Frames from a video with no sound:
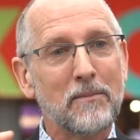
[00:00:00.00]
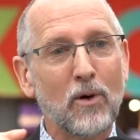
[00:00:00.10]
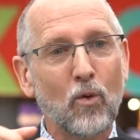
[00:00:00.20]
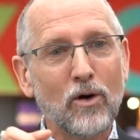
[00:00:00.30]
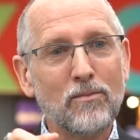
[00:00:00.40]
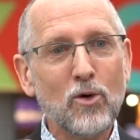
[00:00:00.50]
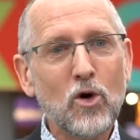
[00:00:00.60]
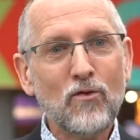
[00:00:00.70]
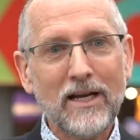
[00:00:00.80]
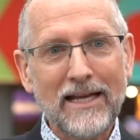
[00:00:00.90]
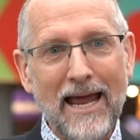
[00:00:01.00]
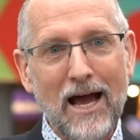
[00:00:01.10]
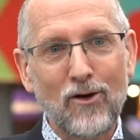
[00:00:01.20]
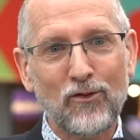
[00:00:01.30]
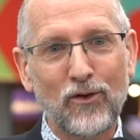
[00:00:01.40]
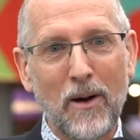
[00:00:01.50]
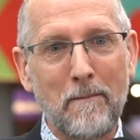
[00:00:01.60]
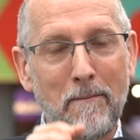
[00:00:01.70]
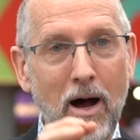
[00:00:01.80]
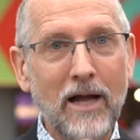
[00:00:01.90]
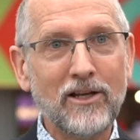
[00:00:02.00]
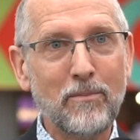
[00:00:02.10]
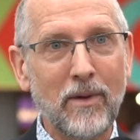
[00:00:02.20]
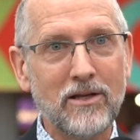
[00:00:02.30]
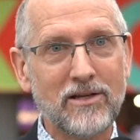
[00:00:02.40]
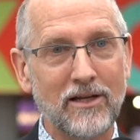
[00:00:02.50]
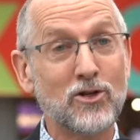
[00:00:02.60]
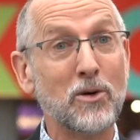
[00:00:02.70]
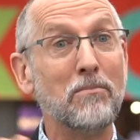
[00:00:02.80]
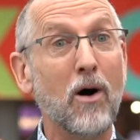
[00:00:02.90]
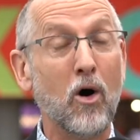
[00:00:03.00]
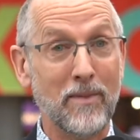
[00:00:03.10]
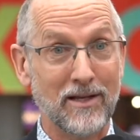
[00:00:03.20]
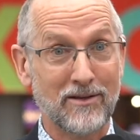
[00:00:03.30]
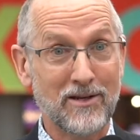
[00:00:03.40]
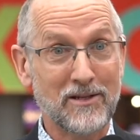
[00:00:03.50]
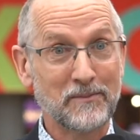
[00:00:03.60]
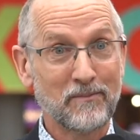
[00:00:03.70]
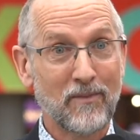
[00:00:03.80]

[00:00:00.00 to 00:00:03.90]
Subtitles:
But we're moving now from monuments into moments,